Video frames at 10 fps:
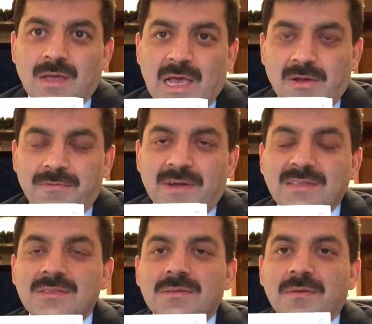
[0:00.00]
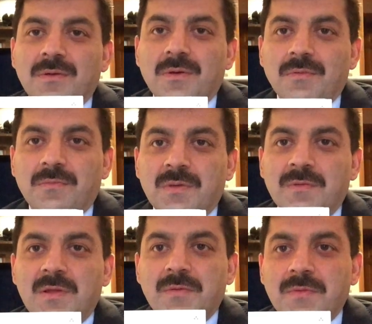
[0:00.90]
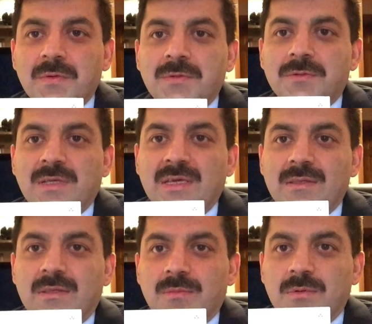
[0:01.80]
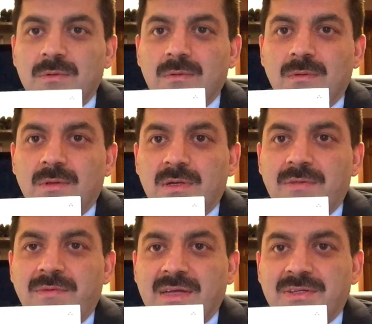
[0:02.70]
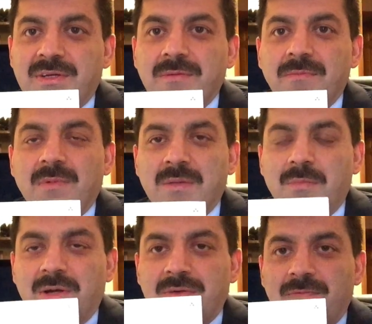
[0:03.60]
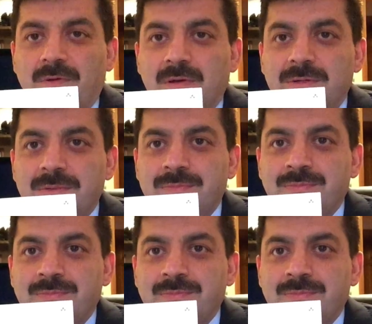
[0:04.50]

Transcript: Hello friends, we will review today the book Refactoring by Martin Fowler.